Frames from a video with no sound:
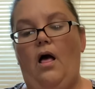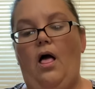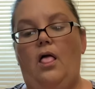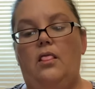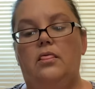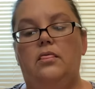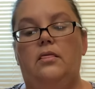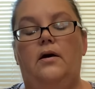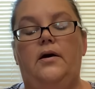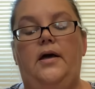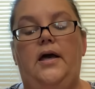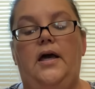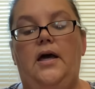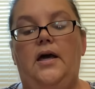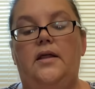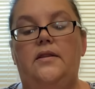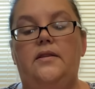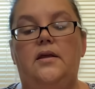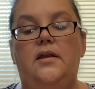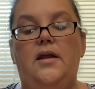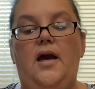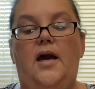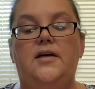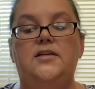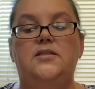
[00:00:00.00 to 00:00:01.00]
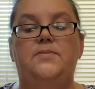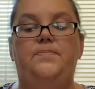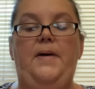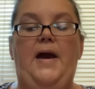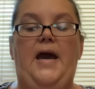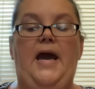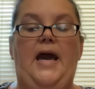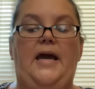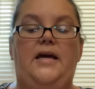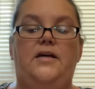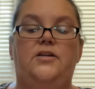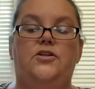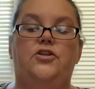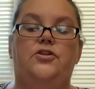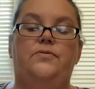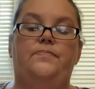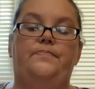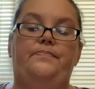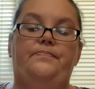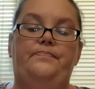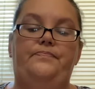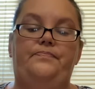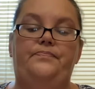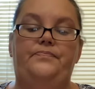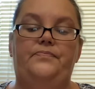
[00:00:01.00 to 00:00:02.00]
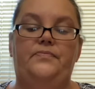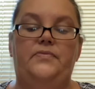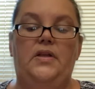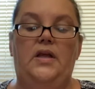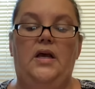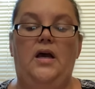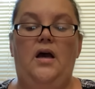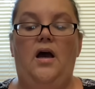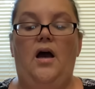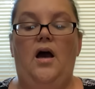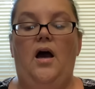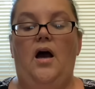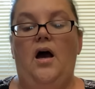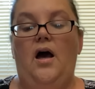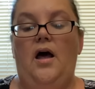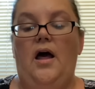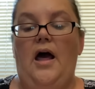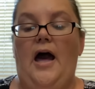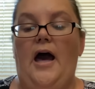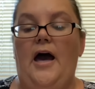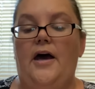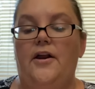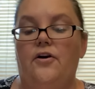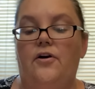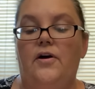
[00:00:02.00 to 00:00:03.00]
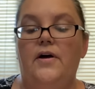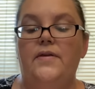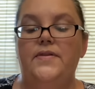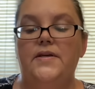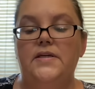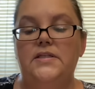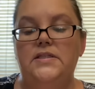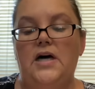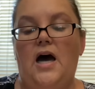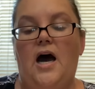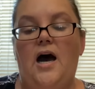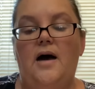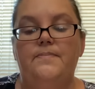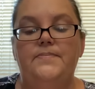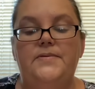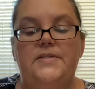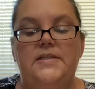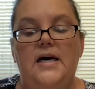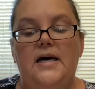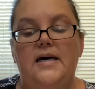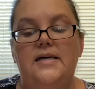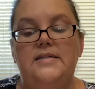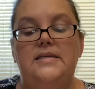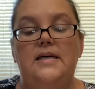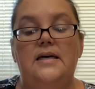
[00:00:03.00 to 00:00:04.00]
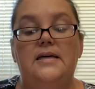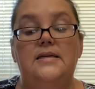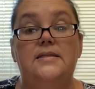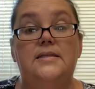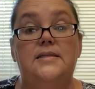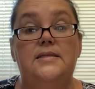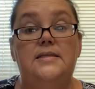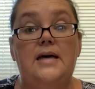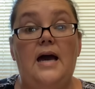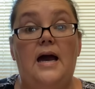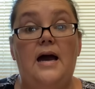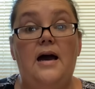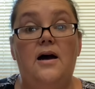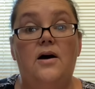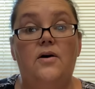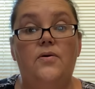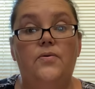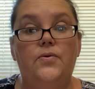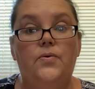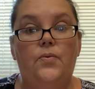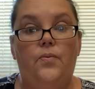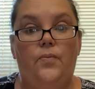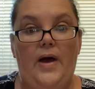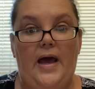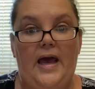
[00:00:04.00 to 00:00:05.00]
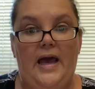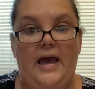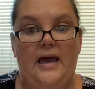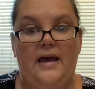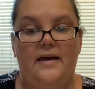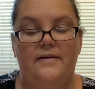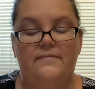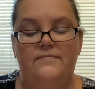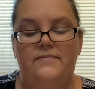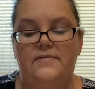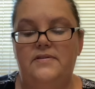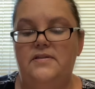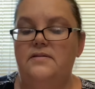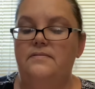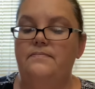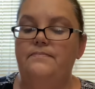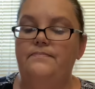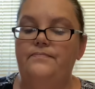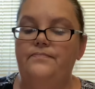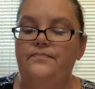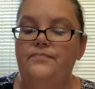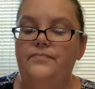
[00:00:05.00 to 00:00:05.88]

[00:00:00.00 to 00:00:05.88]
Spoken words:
Looking at the next page, header at the top says sound waves.